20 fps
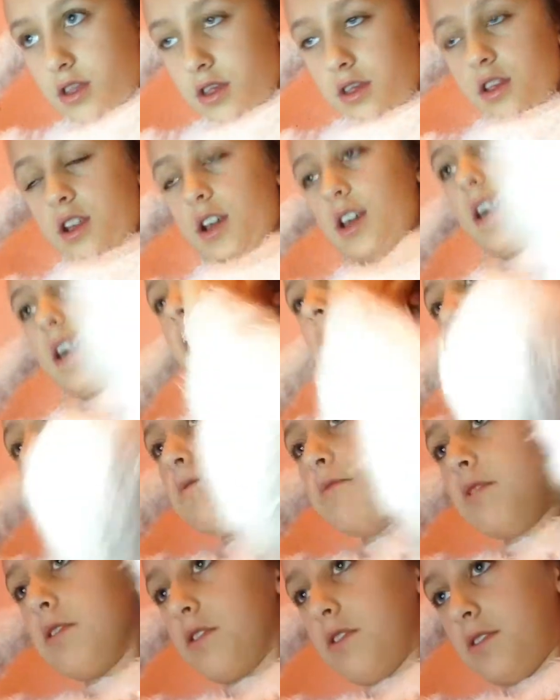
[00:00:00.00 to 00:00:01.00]
Like,
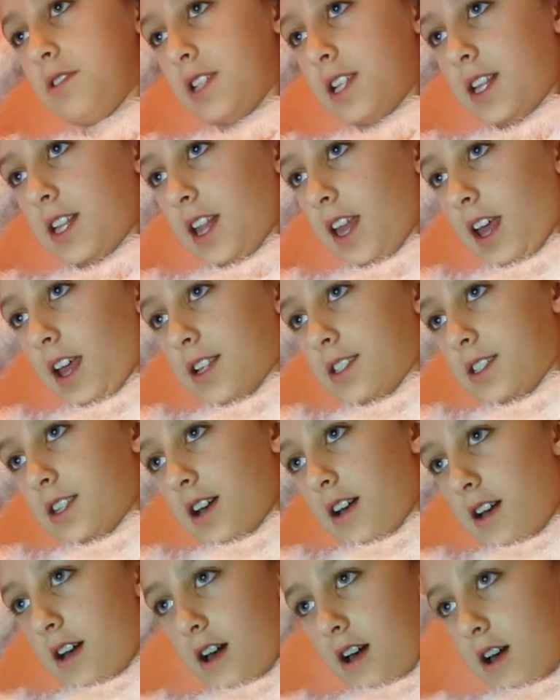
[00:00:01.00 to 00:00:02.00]
everyone goes like this
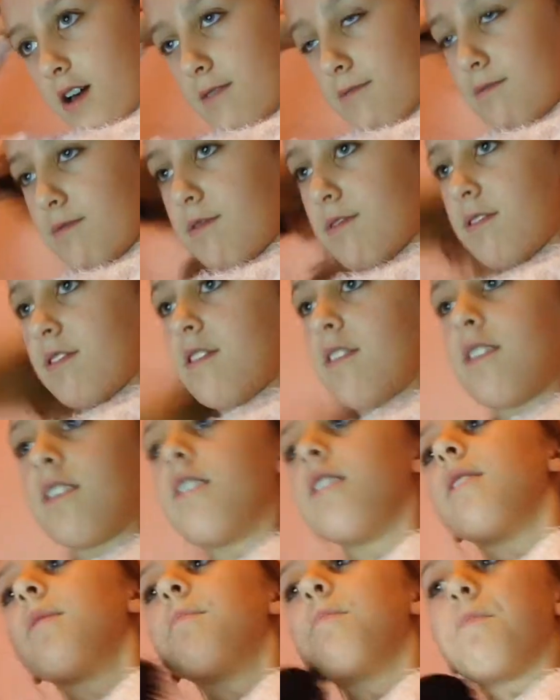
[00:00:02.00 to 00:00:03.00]
up,
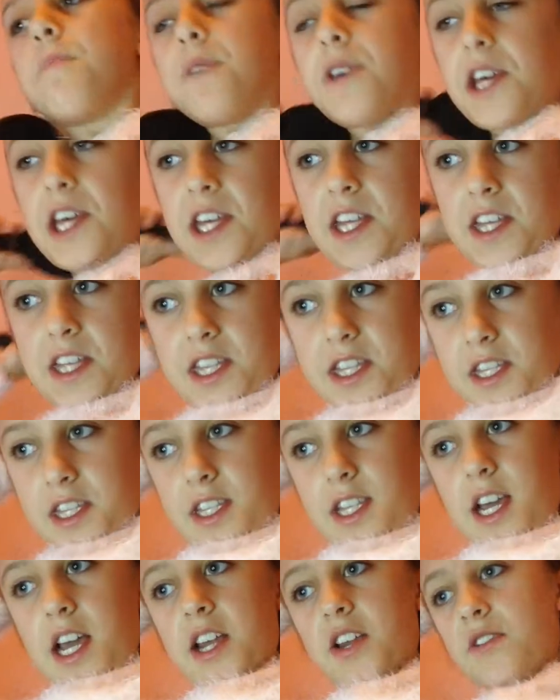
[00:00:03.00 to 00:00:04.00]
but
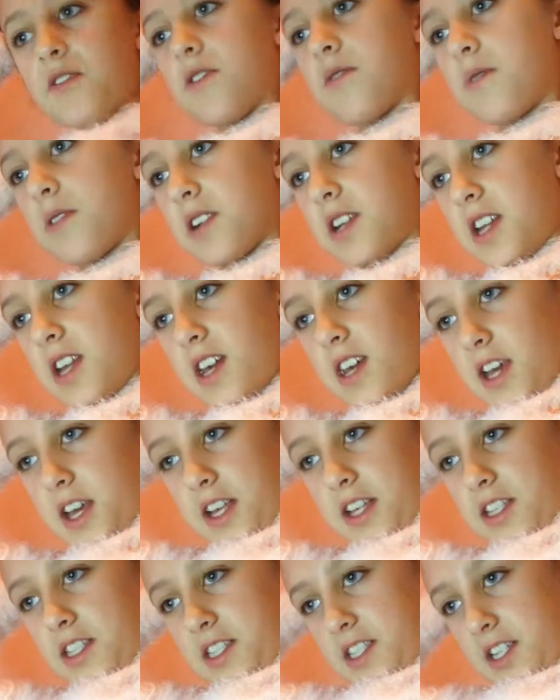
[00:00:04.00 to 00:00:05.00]
I don't know what it
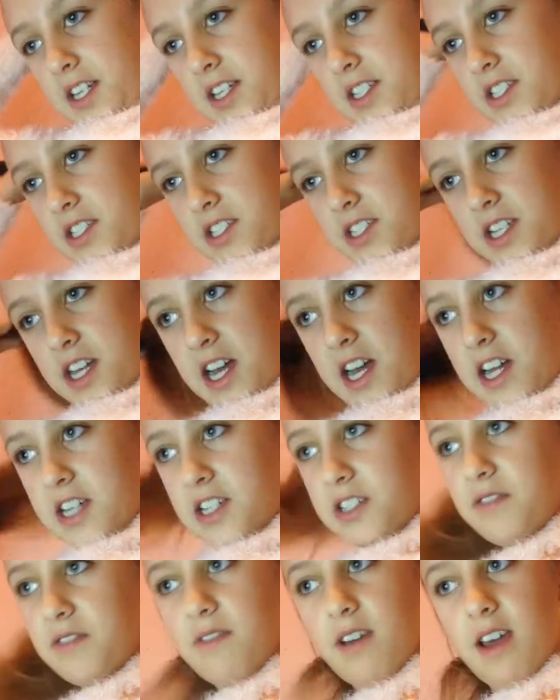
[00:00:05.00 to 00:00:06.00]
is. I just can't
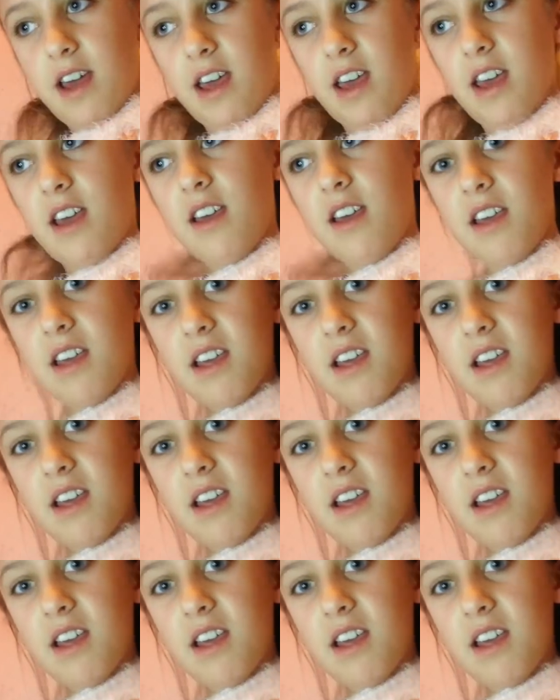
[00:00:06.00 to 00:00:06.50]
do it.